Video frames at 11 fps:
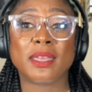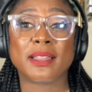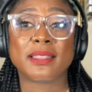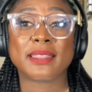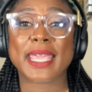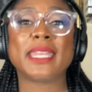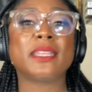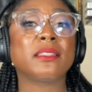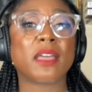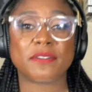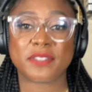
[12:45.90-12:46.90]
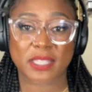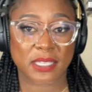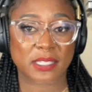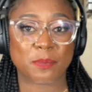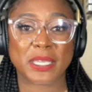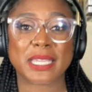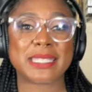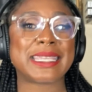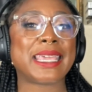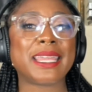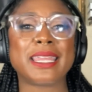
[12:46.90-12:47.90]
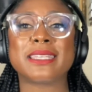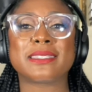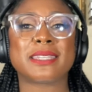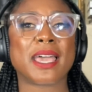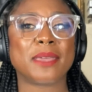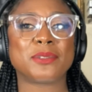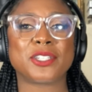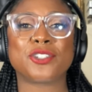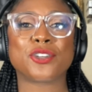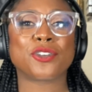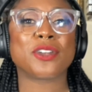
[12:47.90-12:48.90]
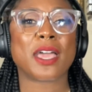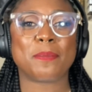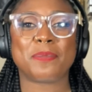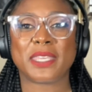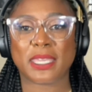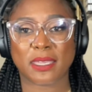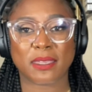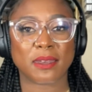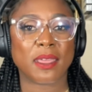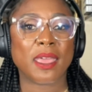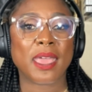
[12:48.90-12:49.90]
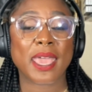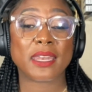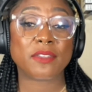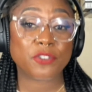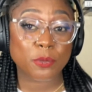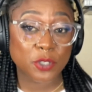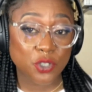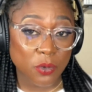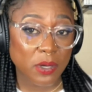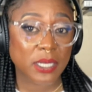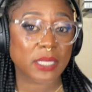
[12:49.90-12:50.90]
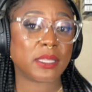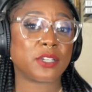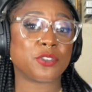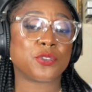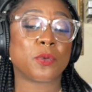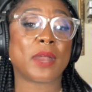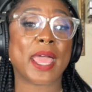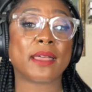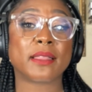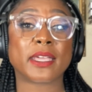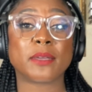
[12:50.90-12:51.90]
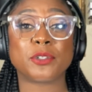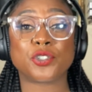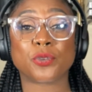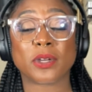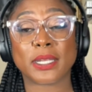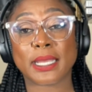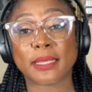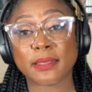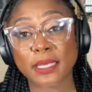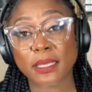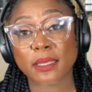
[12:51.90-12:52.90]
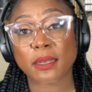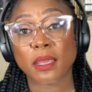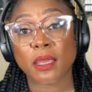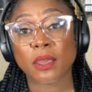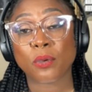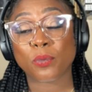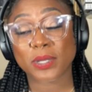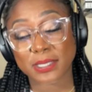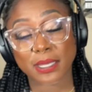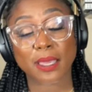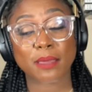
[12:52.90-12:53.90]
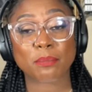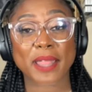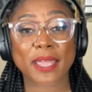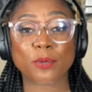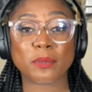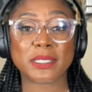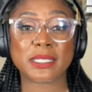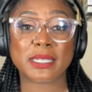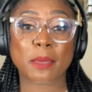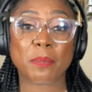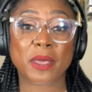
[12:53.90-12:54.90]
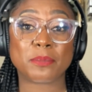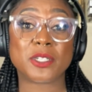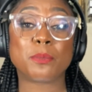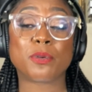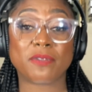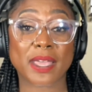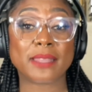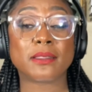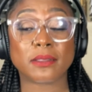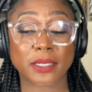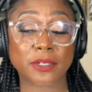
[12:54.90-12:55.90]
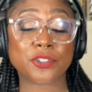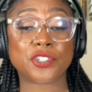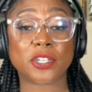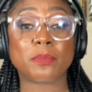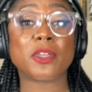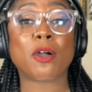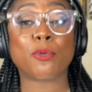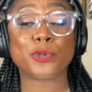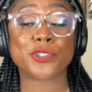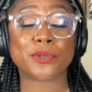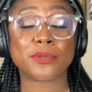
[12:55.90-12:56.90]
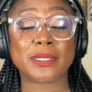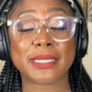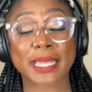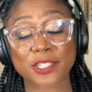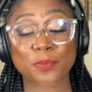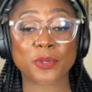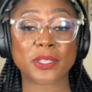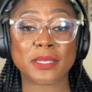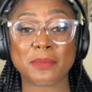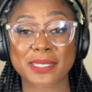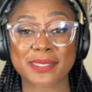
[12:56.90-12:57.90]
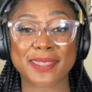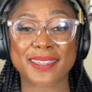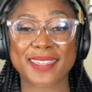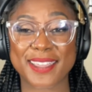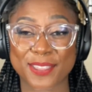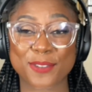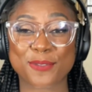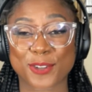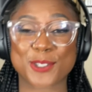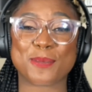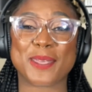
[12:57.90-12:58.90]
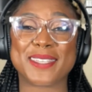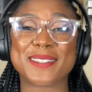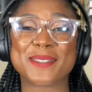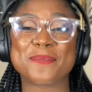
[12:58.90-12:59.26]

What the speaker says: Lady loves this because it is time to turn up the heat. And if your majority leaders won't act like a majority and lead, once again, Black women step up to provide the leadership y'all were so desperately missing in the first place.